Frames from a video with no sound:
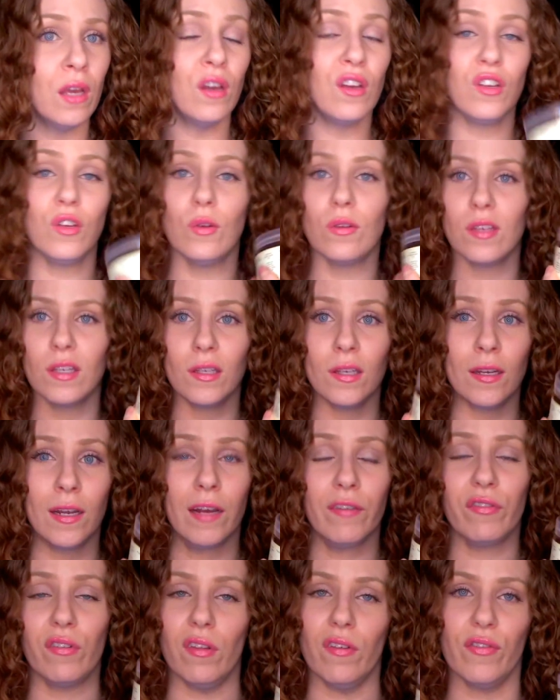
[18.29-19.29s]
Use it today
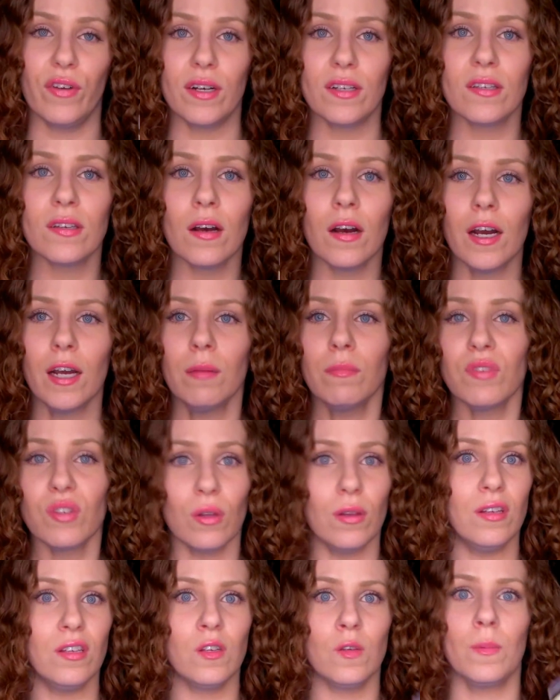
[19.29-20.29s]
for the first time, so
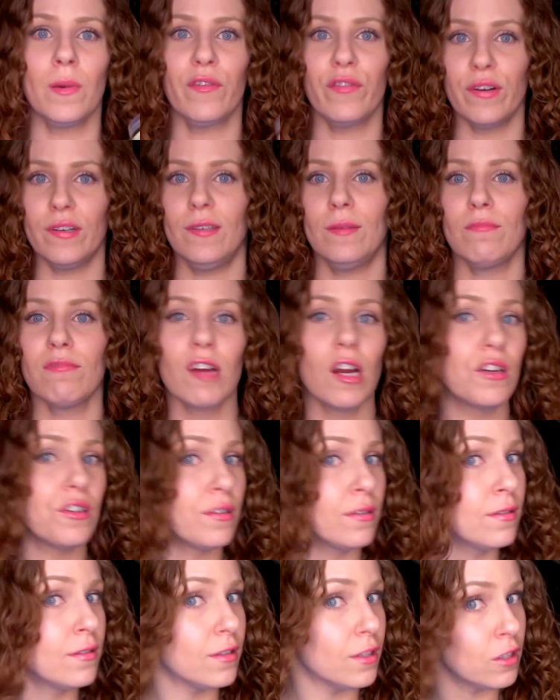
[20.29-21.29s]
this is my first
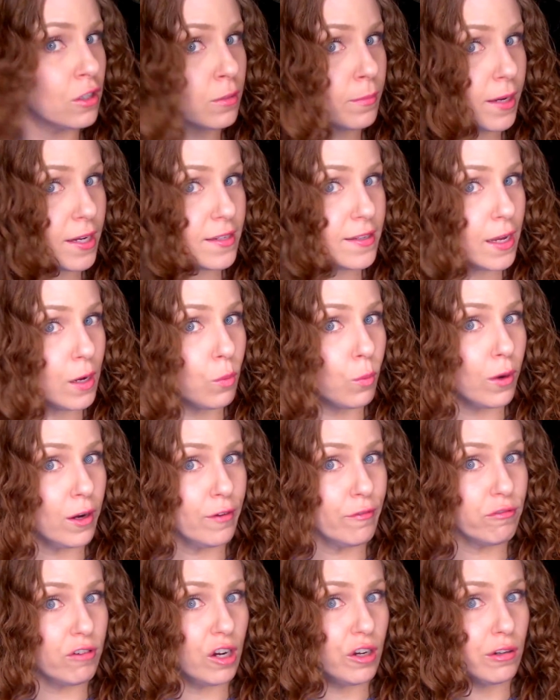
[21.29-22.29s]
impressions. This is my day
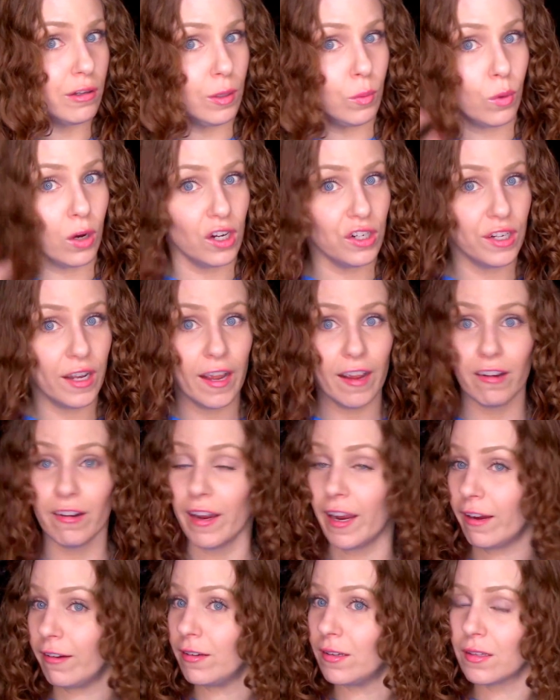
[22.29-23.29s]
one freshly washed hair.
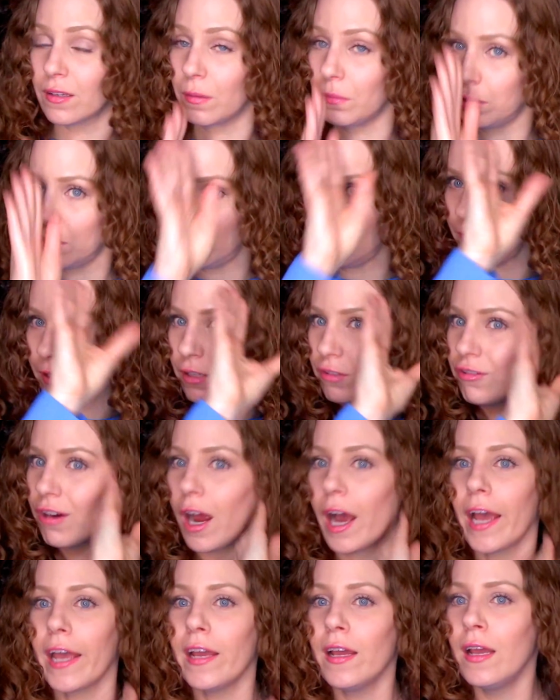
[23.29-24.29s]
Hair is completely
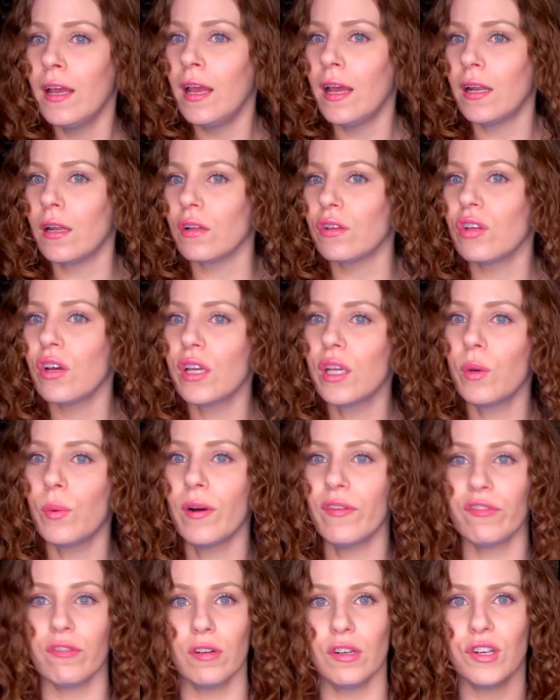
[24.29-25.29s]
dry. And I'll tell you
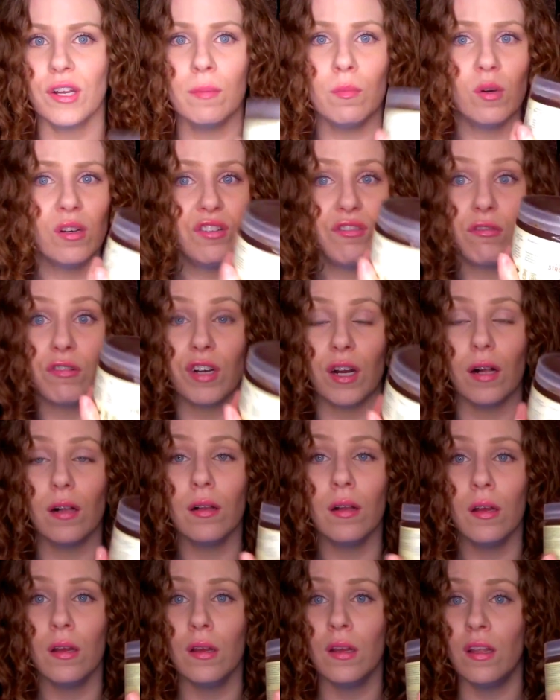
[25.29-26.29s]
what, for a Shea Moisture
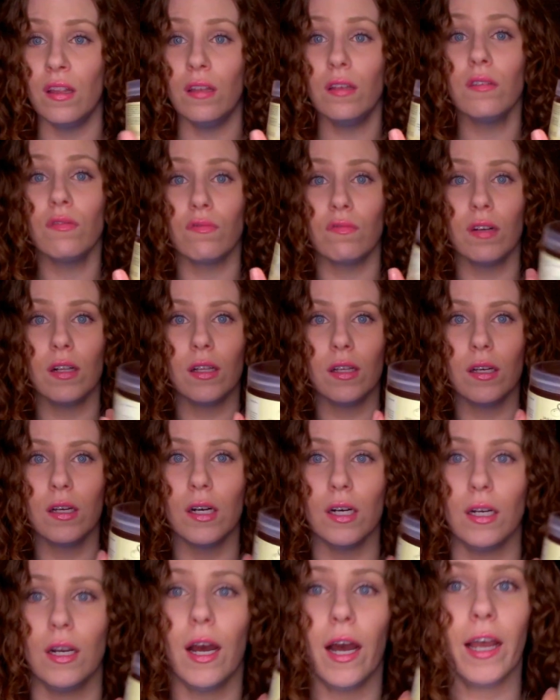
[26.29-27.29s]
gel, this is really
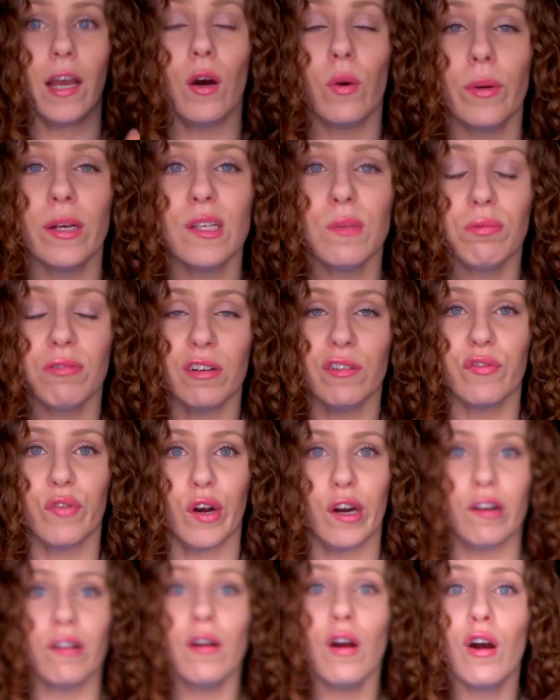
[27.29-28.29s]
good. I always
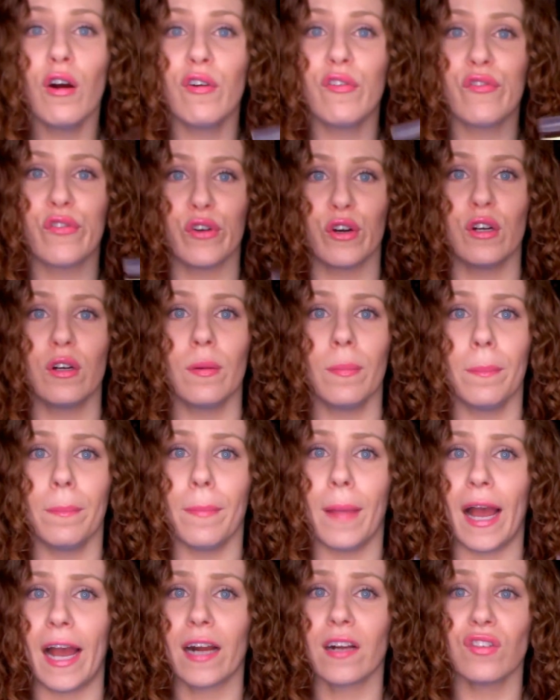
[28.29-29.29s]
prefer firm
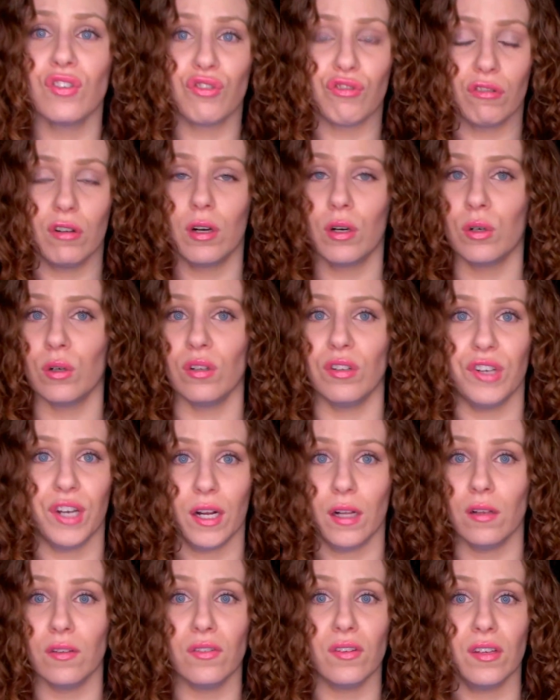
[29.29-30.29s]
max stronghold
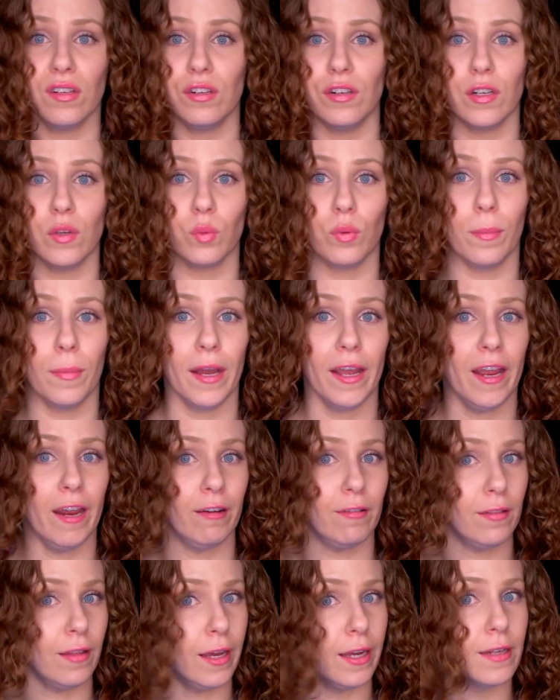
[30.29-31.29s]
gels. Is just what my
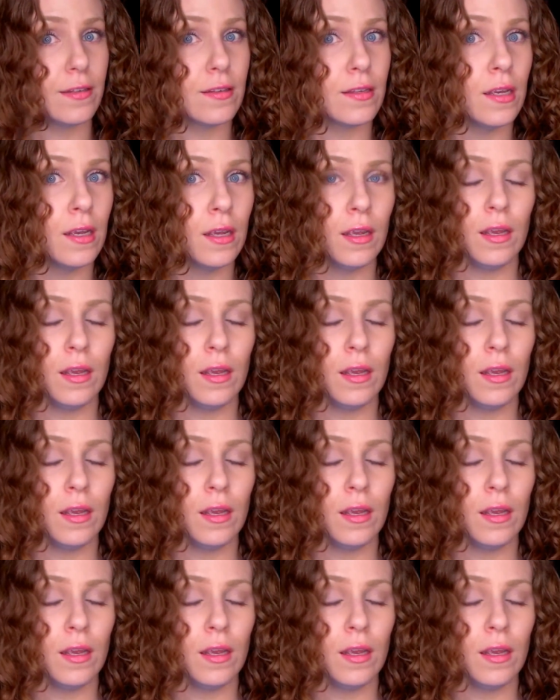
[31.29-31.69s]
hair likes.